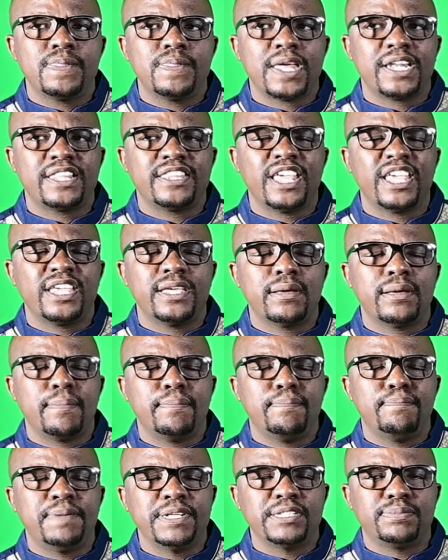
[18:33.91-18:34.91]
That they are
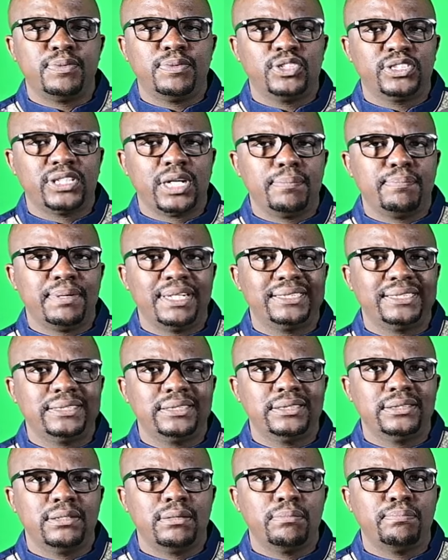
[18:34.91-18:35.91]
best political
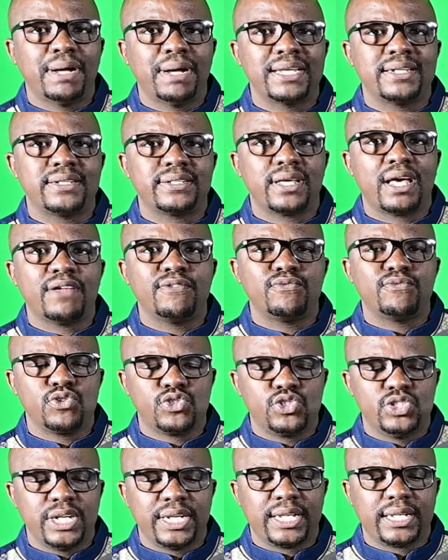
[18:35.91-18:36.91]
party, but
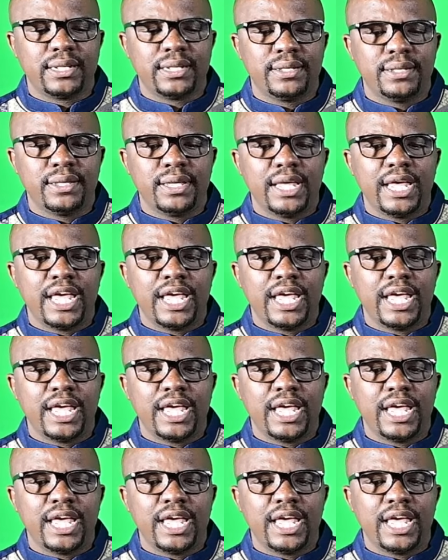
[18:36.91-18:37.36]
unfortunately,